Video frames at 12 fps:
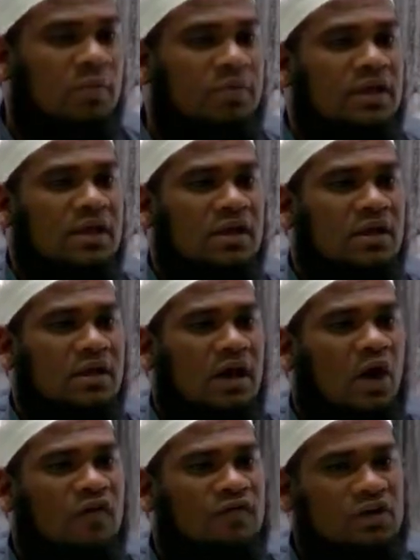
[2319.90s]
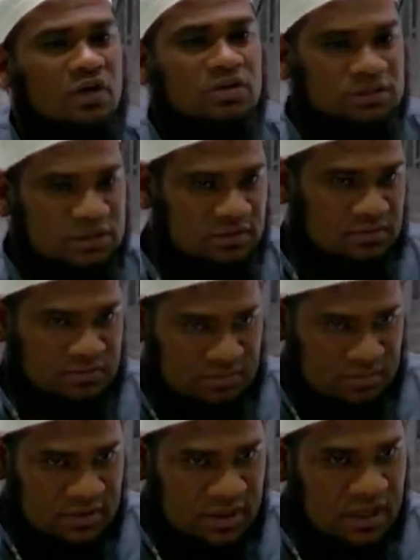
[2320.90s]
it will be overlooked.
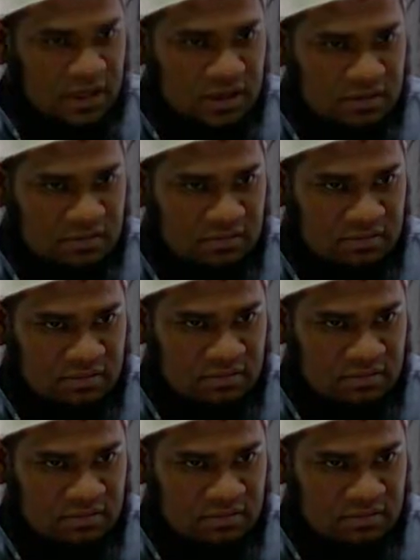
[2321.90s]
Okay?